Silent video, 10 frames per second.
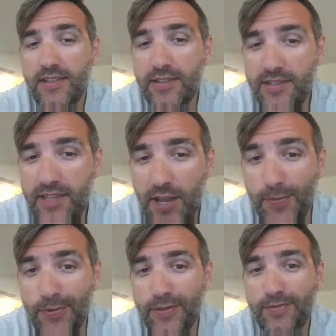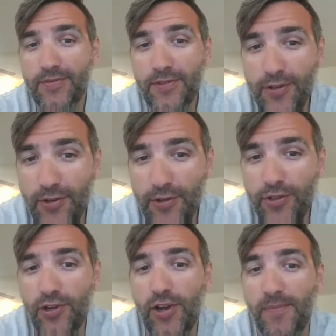the stems. So good
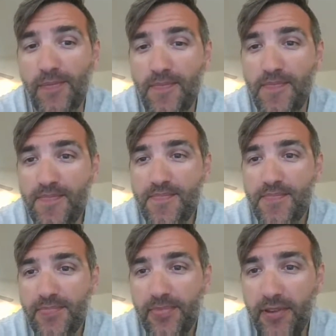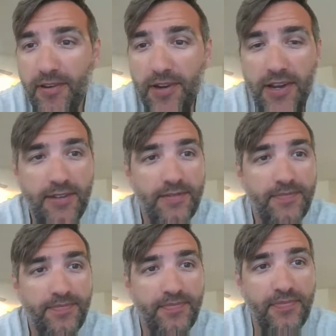job. All right.
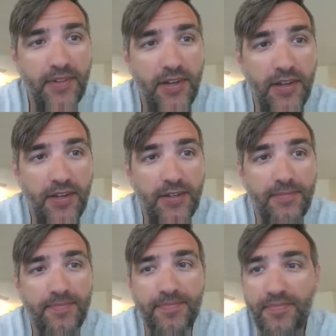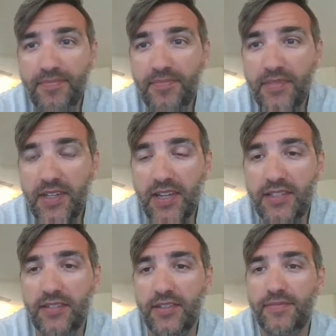Um,
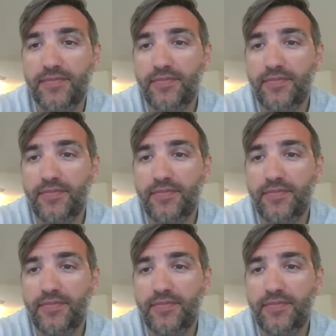excellent.